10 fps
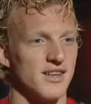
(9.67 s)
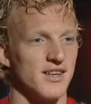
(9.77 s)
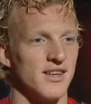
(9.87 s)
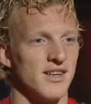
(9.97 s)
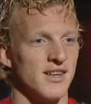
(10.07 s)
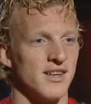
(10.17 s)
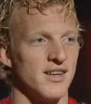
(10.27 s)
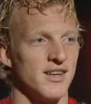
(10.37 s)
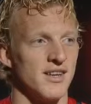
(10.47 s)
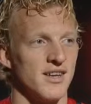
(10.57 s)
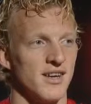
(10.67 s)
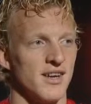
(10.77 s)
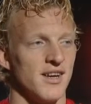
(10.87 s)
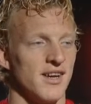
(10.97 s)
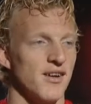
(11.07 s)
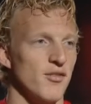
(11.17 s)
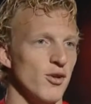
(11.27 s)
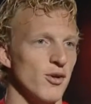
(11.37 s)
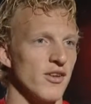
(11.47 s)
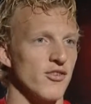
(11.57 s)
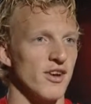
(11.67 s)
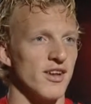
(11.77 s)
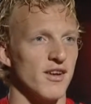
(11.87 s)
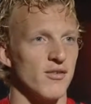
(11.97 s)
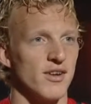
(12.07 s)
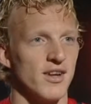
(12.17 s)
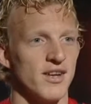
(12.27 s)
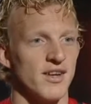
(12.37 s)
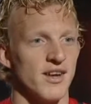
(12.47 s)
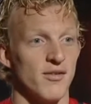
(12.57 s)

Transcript: and if you look in training every day,